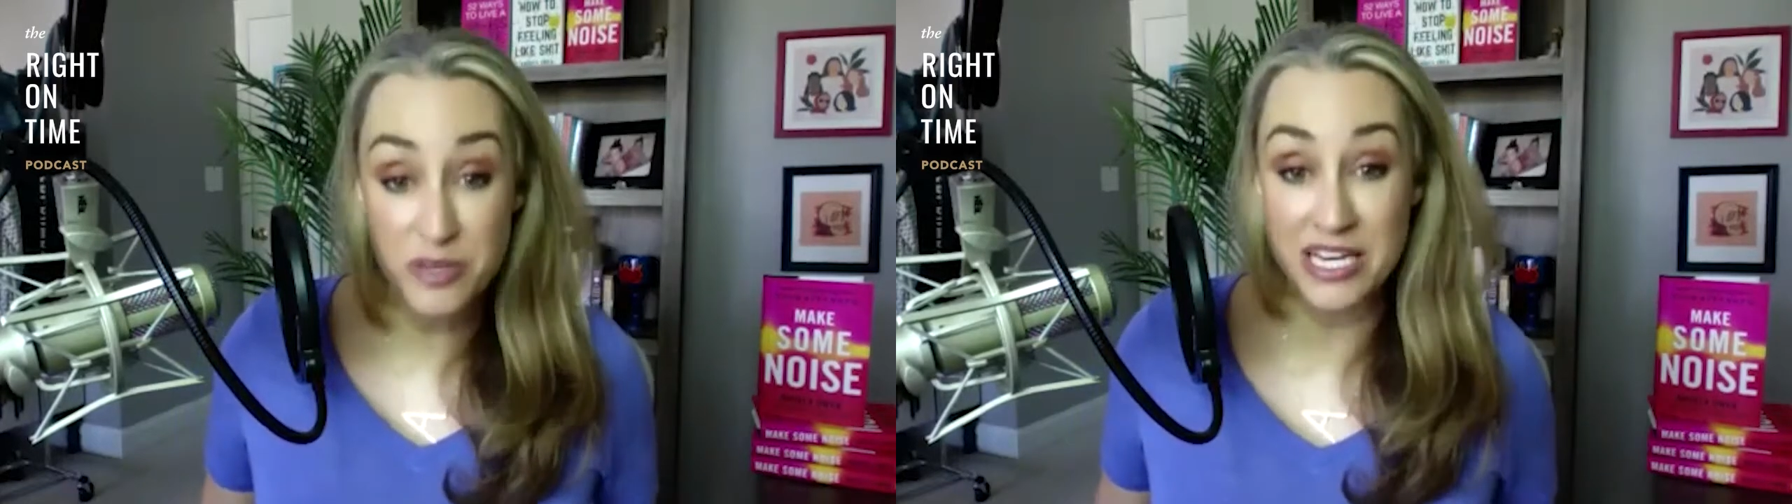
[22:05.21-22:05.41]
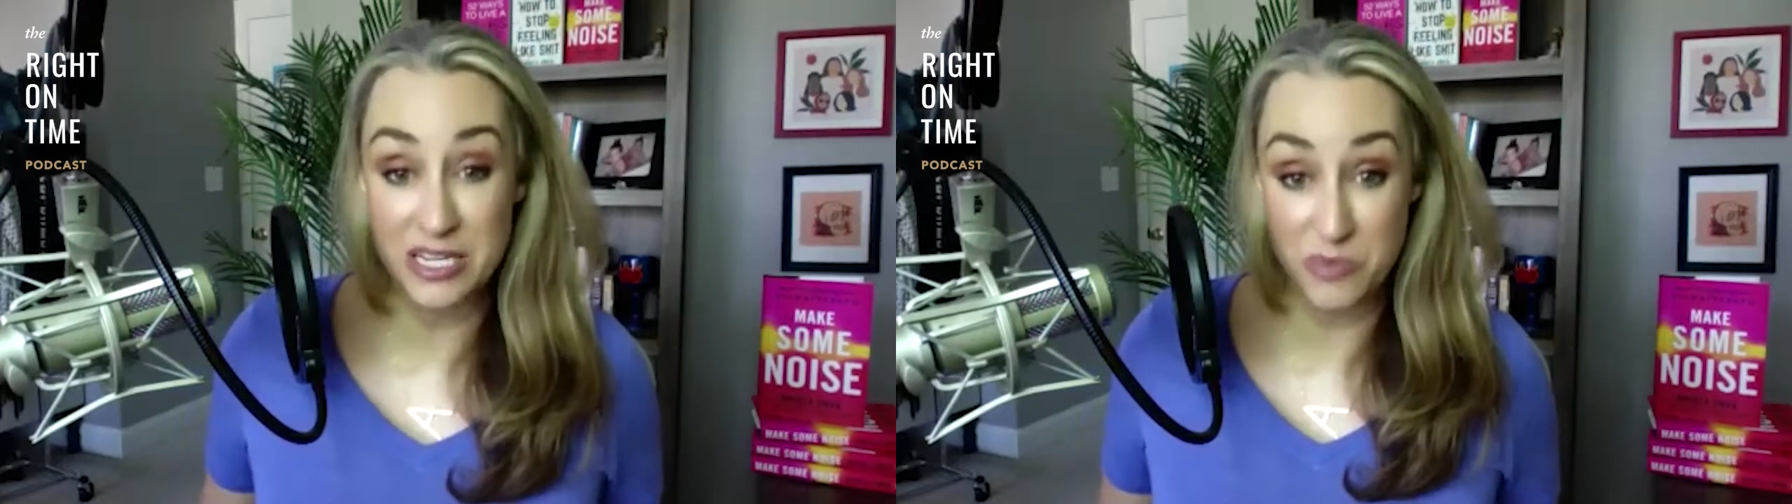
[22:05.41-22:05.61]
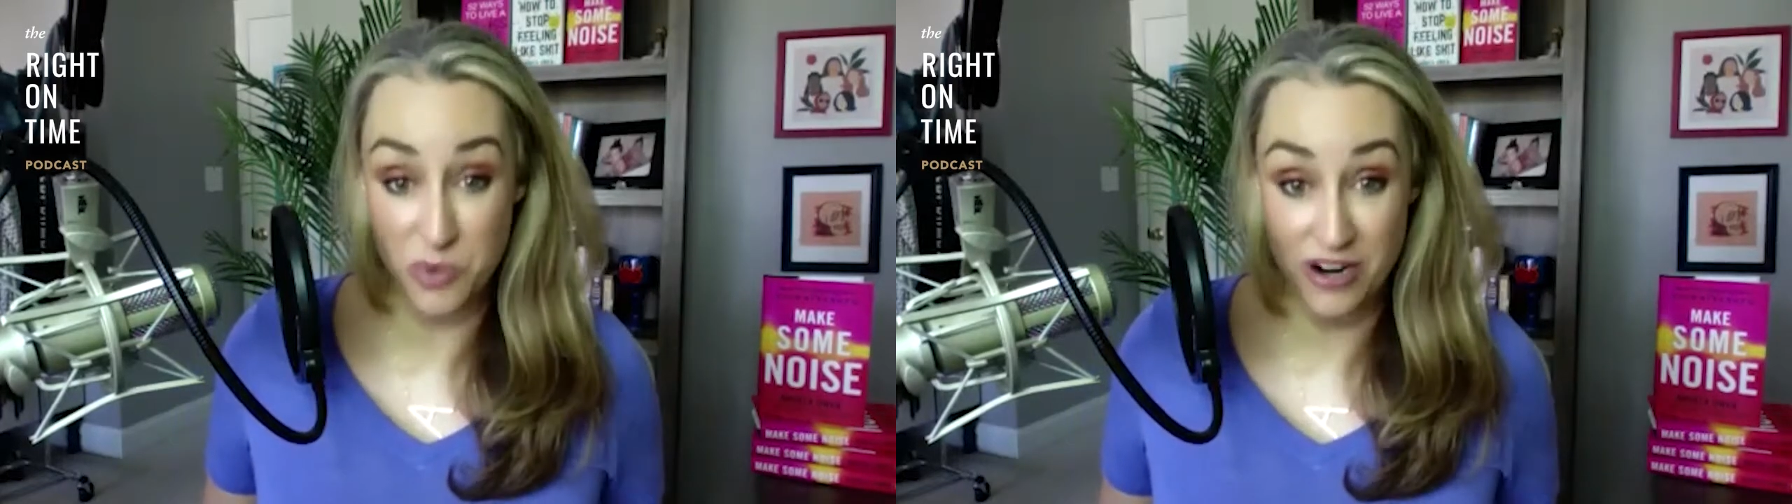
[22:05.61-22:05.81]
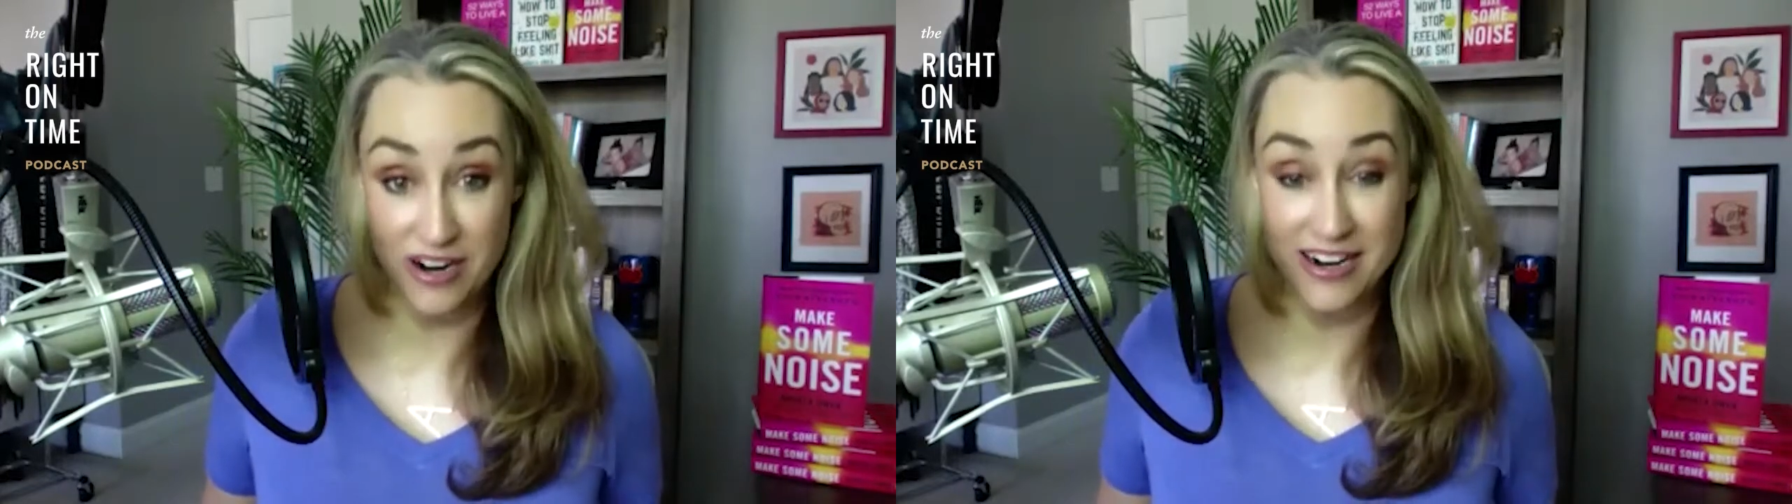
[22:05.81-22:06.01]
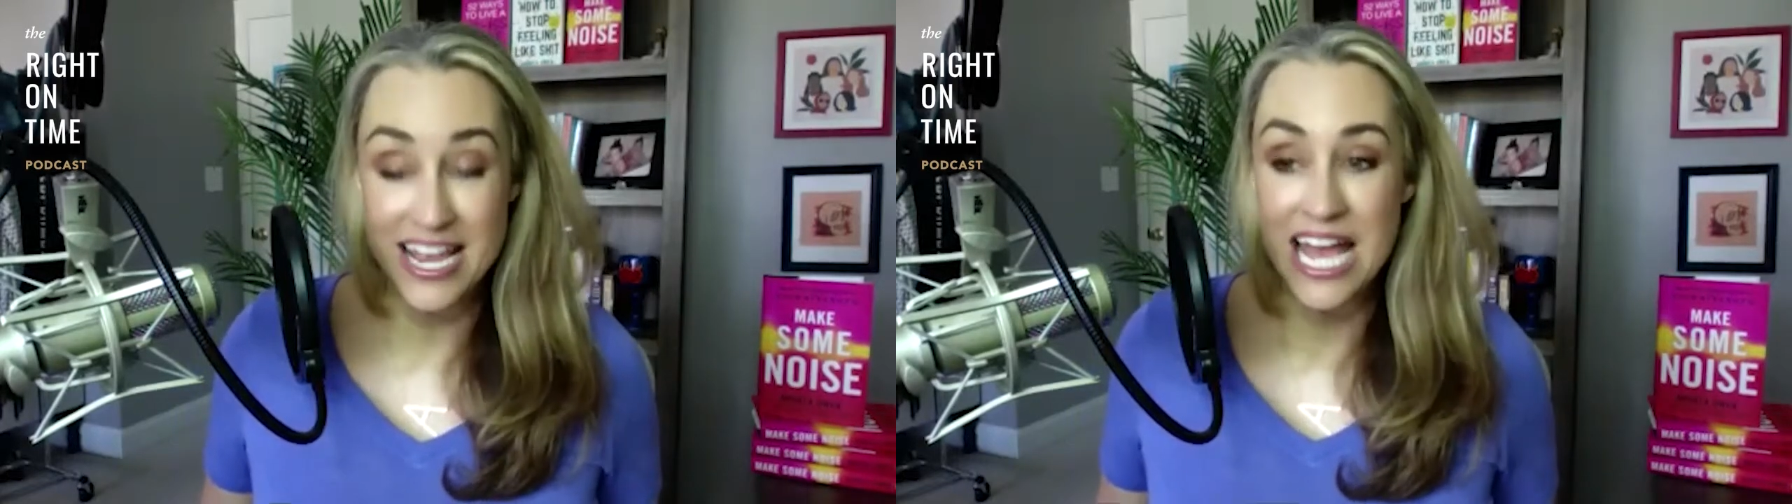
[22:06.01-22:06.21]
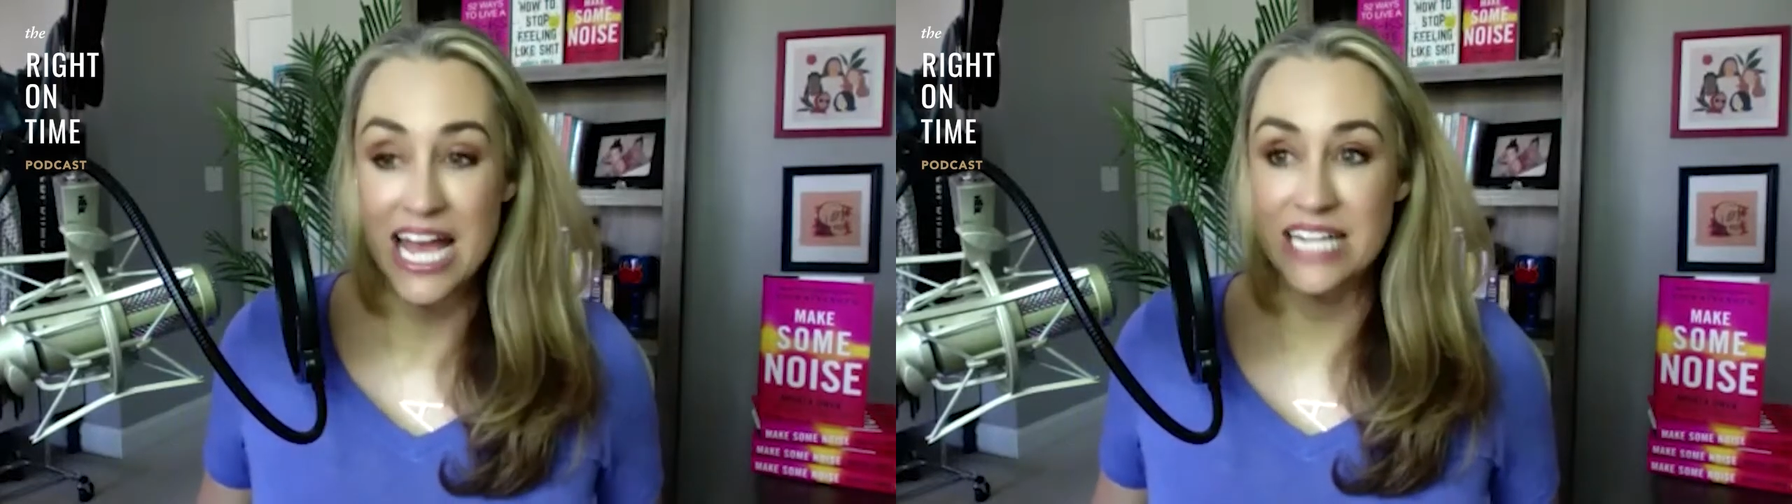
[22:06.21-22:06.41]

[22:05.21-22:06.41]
me anymore. Yes.